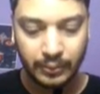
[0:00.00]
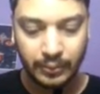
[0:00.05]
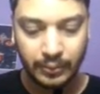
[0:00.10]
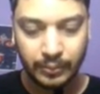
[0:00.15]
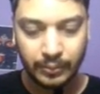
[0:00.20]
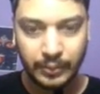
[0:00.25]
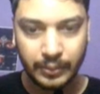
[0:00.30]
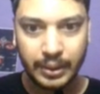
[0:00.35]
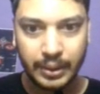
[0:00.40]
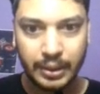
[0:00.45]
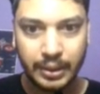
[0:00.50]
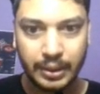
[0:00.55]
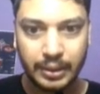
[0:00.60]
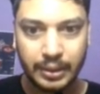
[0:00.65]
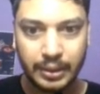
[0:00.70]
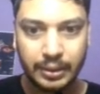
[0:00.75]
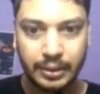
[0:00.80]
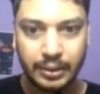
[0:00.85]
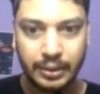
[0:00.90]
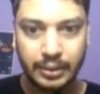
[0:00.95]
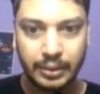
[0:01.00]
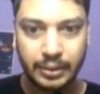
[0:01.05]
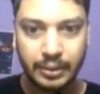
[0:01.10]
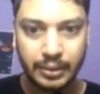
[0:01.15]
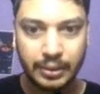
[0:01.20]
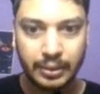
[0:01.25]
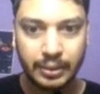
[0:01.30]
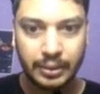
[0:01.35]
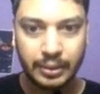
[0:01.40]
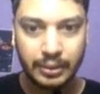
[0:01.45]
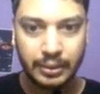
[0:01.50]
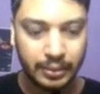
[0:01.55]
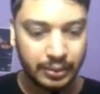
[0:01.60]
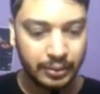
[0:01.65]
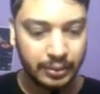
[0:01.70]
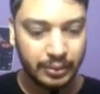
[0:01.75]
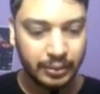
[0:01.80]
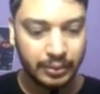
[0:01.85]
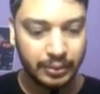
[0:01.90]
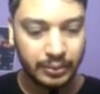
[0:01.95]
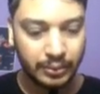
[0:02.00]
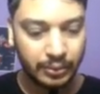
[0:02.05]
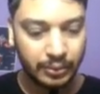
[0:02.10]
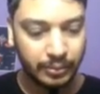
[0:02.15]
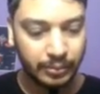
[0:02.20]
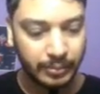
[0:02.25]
winner to